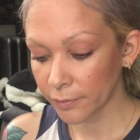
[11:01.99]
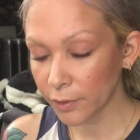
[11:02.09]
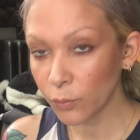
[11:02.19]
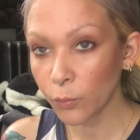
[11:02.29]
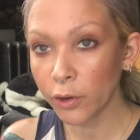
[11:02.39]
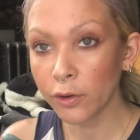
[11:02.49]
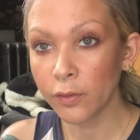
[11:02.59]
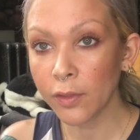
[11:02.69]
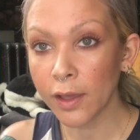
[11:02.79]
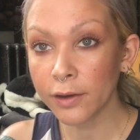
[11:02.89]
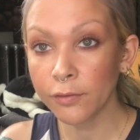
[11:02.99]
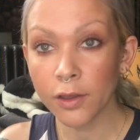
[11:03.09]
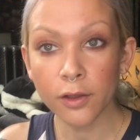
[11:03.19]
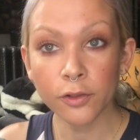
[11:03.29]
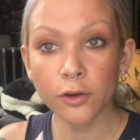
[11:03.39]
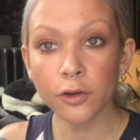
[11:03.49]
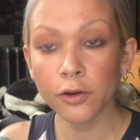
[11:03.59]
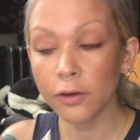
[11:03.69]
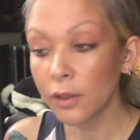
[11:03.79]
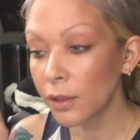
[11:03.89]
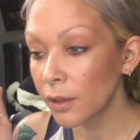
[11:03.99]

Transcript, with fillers: because I don't wear a lot of color,